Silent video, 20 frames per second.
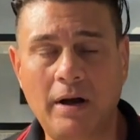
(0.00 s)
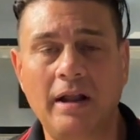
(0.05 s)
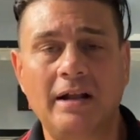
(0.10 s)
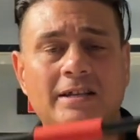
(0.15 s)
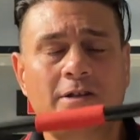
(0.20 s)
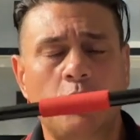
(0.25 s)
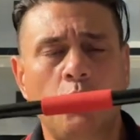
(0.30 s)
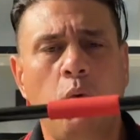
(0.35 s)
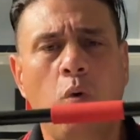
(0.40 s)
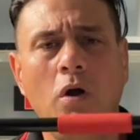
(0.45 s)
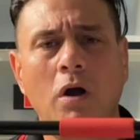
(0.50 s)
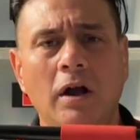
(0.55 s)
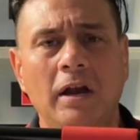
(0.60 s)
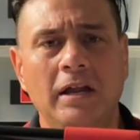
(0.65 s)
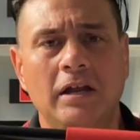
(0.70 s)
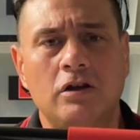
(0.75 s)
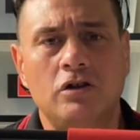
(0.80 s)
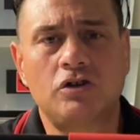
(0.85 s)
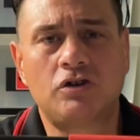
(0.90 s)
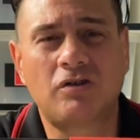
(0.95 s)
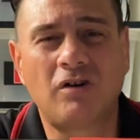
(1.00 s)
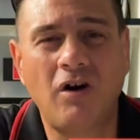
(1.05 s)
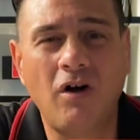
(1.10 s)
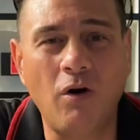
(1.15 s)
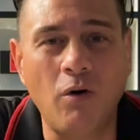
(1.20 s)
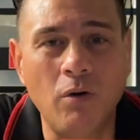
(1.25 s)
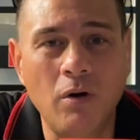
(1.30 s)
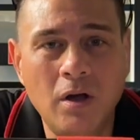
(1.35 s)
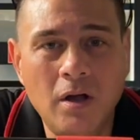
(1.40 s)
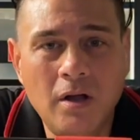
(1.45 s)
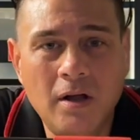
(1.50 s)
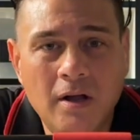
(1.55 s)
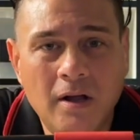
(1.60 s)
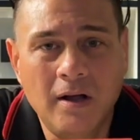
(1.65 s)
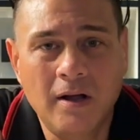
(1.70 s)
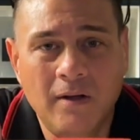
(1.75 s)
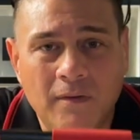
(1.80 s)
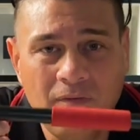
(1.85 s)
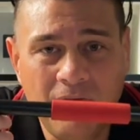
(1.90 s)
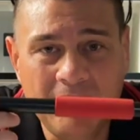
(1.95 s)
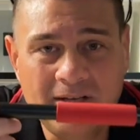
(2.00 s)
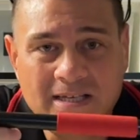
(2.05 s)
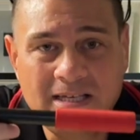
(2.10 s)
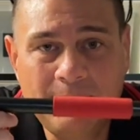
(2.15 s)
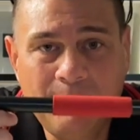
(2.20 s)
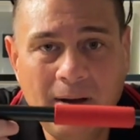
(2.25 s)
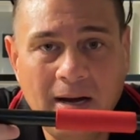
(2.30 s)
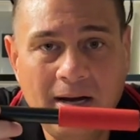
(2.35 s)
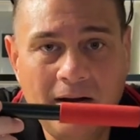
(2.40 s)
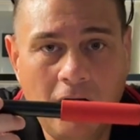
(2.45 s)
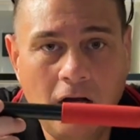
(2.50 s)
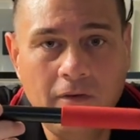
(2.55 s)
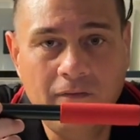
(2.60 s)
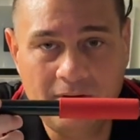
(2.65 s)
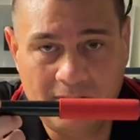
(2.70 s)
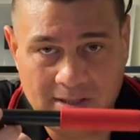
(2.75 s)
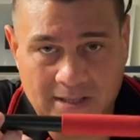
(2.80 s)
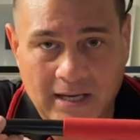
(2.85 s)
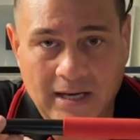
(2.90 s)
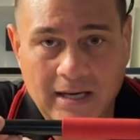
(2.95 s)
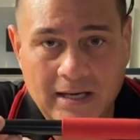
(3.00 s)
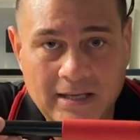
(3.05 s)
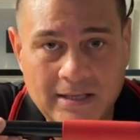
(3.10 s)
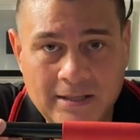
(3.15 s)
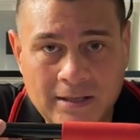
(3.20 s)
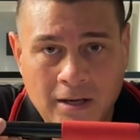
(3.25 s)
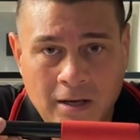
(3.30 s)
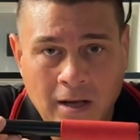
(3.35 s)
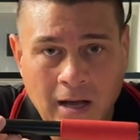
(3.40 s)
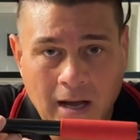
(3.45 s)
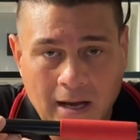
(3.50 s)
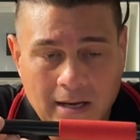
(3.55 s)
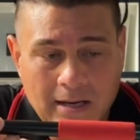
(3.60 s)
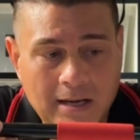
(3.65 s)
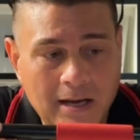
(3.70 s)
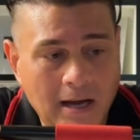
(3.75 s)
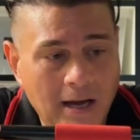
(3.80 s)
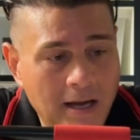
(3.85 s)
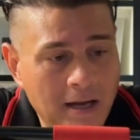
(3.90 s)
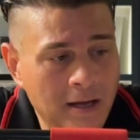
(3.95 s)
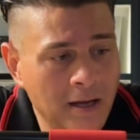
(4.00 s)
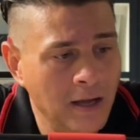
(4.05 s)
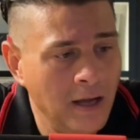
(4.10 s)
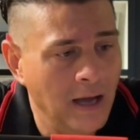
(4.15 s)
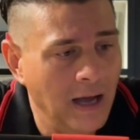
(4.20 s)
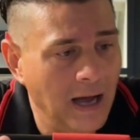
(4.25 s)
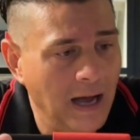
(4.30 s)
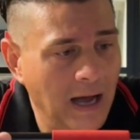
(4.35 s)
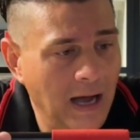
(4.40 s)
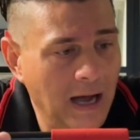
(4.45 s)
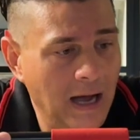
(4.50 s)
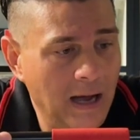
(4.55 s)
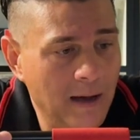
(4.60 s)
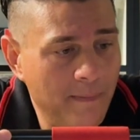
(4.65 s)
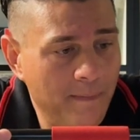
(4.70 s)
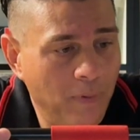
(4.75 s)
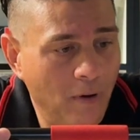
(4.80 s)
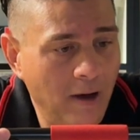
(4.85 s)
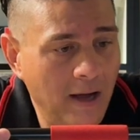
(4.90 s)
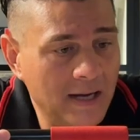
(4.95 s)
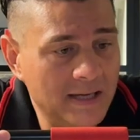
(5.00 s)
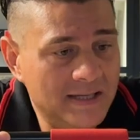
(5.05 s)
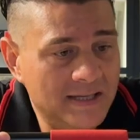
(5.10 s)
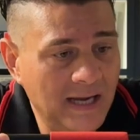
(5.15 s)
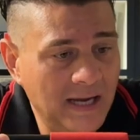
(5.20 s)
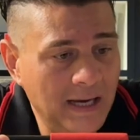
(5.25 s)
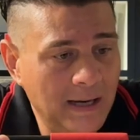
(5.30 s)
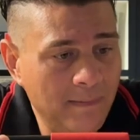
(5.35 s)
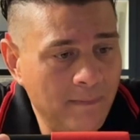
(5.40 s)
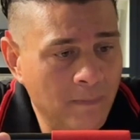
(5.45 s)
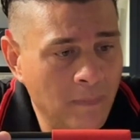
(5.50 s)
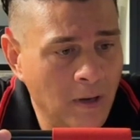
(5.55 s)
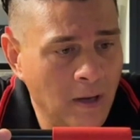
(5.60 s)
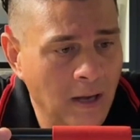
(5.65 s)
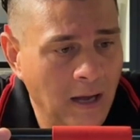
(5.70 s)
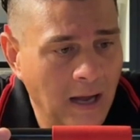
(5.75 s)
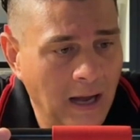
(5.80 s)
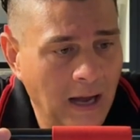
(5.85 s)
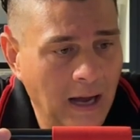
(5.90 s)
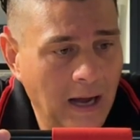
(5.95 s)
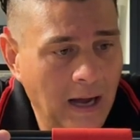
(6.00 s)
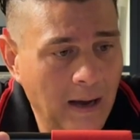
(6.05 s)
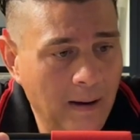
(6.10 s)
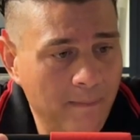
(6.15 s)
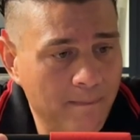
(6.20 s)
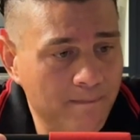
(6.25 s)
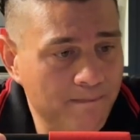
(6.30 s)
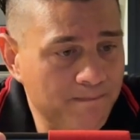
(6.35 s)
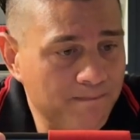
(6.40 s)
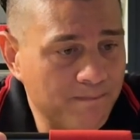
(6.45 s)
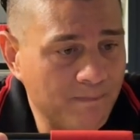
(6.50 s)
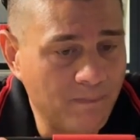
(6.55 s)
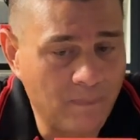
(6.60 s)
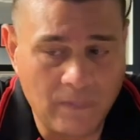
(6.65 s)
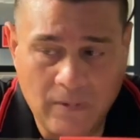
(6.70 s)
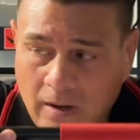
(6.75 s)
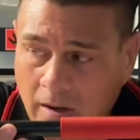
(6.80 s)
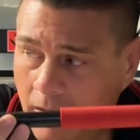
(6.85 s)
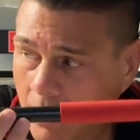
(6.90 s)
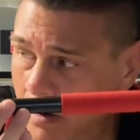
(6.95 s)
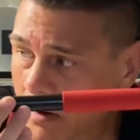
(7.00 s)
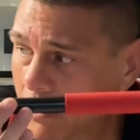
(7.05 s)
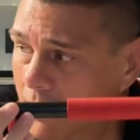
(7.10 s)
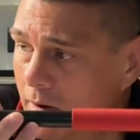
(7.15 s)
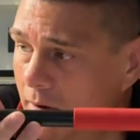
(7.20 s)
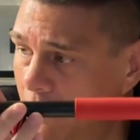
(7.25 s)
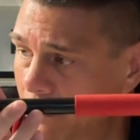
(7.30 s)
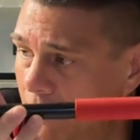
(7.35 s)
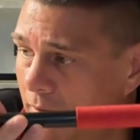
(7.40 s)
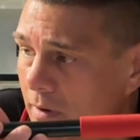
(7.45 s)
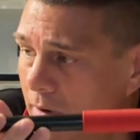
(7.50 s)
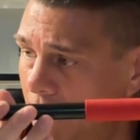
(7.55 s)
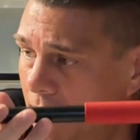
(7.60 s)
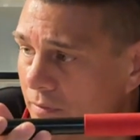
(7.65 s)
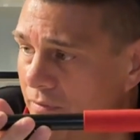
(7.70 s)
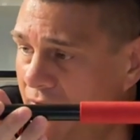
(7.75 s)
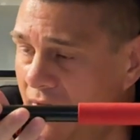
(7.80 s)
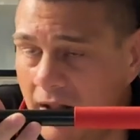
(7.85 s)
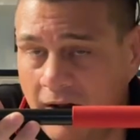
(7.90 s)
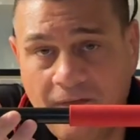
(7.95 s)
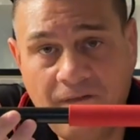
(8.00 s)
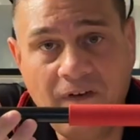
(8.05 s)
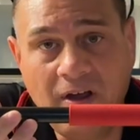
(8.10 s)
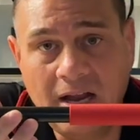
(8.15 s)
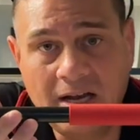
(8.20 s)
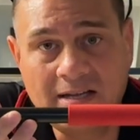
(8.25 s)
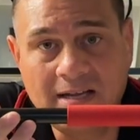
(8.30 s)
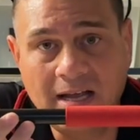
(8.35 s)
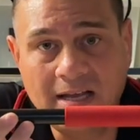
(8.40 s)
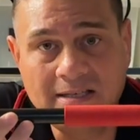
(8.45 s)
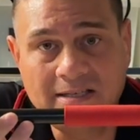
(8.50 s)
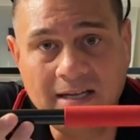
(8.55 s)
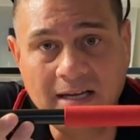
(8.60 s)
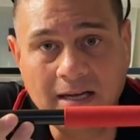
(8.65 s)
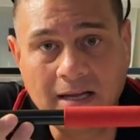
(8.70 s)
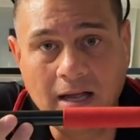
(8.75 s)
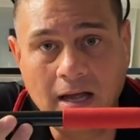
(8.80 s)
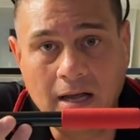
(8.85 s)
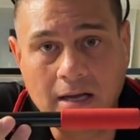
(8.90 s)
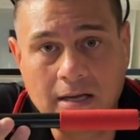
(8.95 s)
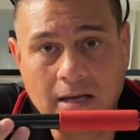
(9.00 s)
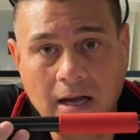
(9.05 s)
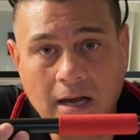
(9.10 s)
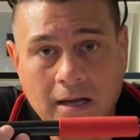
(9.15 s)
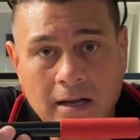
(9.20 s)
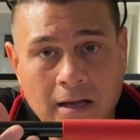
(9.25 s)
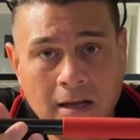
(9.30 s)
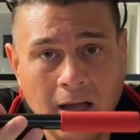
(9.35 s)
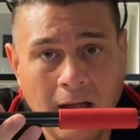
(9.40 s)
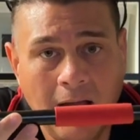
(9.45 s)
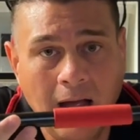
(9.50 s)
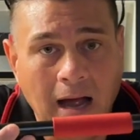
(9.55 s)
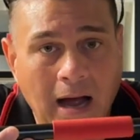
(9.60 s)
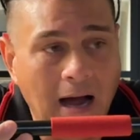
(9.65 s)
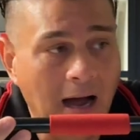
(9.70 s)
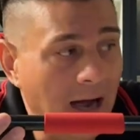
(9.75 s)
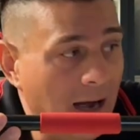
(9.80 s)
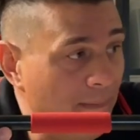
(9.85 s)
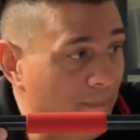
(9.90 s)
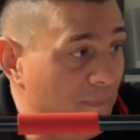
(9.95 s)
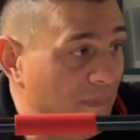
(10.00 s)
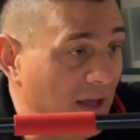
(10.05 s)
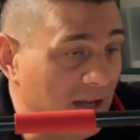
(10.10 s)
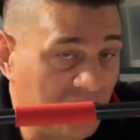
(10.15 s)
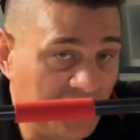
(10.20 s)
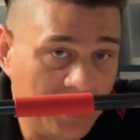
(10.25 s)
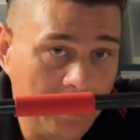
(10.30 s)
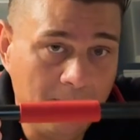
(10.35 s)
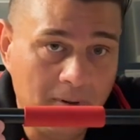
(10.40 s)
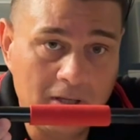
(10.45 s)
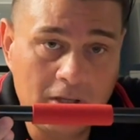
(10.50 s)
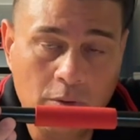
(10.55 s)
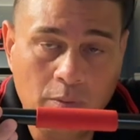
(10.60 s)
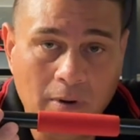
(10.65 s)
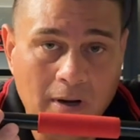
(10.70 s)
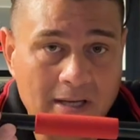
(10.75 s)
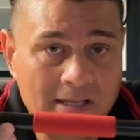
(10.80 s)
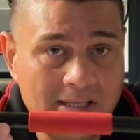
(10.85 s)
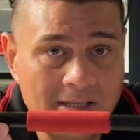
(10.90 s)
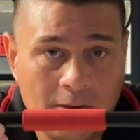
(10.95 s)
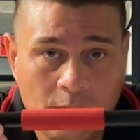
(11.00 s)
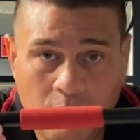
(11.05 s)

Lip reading: It's quality control. This is made overseas, okay, by a team that are fantastic, okay. They ship it to us.